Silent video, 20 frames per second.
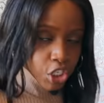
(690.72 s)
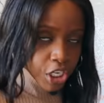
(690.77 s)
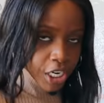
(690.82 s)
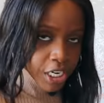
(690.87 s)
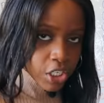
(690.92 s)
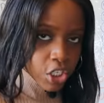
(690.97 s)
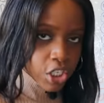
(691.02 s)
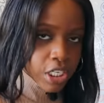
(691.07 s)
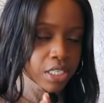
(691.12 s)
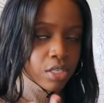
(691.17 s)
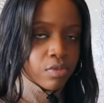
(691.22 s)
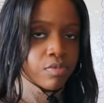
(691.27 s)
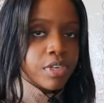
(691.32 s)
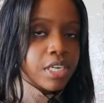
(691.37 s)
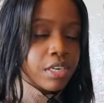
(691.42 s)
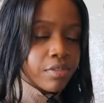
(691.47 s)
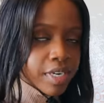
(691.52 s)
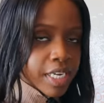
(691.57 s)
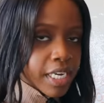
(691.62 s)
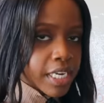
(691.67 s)
change, that's a
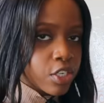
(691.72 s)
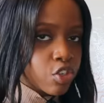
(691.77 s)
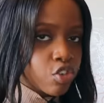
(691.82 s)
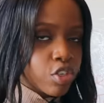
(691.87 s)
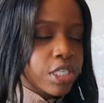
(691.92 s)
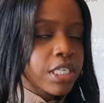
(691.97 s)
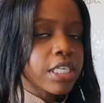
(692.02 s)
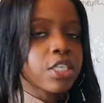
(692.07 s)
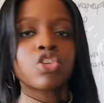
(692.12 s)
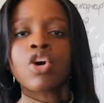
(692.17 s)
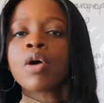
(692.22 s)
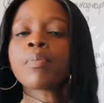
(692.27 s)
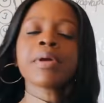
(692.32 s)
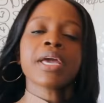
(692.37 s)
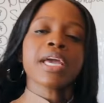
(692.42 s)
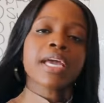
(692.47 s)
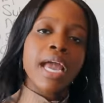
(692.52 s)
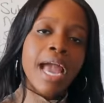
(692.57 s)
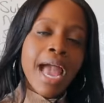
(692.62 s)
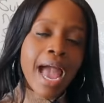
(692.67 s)
really, really interesting
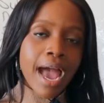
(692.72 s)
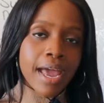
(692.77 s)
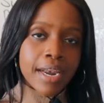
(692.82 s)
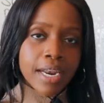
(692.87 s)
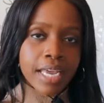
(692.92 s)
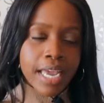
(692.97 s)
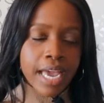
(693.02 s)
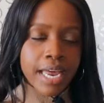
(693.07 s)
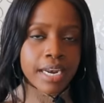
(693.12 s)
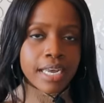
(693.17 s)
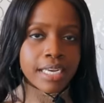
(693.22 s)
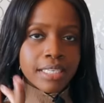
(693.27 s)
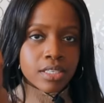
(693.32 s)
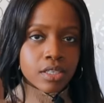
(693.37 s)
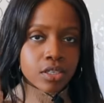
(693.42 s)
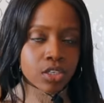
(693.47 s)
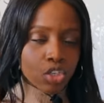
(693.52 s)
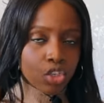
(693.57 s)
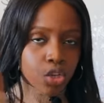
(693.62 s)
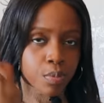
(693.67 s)
topic. And again, it's
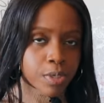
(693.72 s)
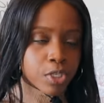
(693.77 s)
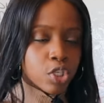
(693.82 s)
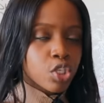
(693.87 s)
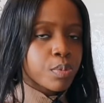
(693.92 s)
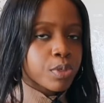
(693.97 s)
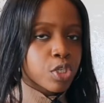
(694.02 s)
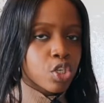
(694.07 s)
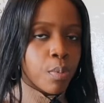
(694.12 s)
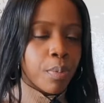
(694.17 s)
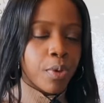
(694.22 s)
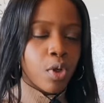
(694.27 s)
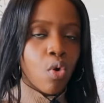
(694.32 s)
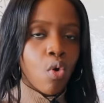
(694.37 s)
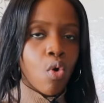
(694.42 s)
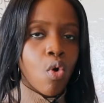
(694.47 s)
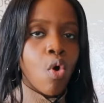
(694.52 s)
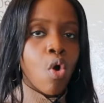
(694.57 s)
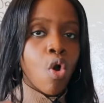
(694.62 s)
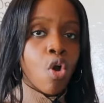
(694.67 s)
super, super
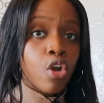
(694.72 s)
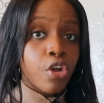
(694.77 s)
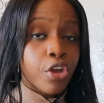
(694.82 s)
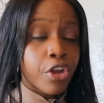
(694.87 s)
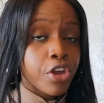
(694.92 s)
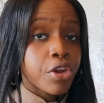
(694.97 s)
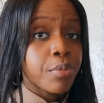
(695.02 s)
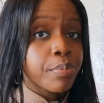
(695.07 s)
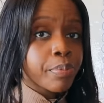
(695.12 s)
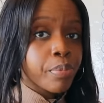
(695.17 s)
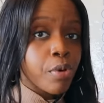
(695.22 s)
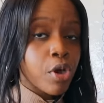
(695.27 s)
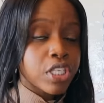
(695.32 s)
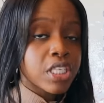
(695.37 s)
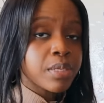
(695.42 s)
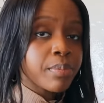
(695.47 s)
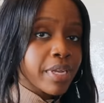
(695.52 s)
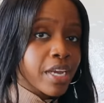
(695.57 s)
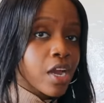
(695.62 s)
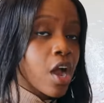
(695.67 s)
topical, could
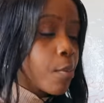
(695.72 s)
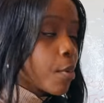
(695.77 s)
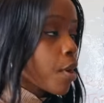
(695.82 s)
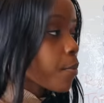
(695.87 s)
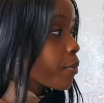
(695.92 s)
possibly come